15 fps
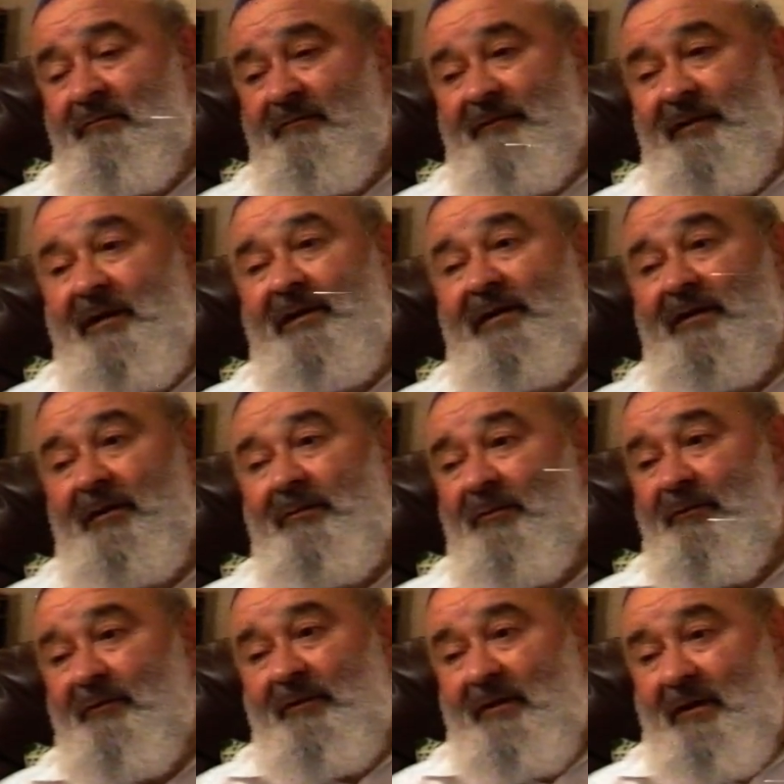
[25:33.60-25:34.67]
fehér nemű,
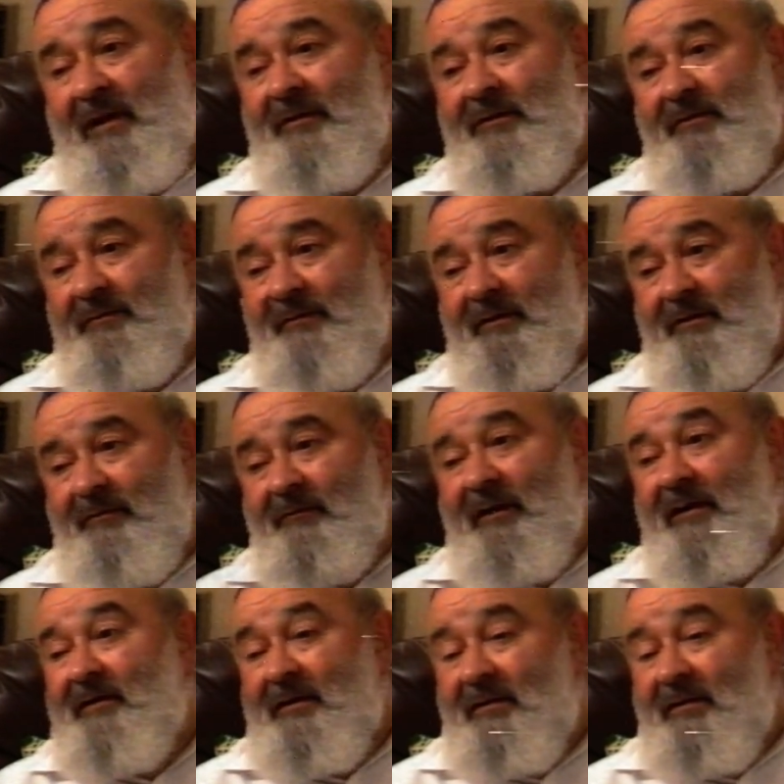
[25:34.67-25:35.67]
for underwear, white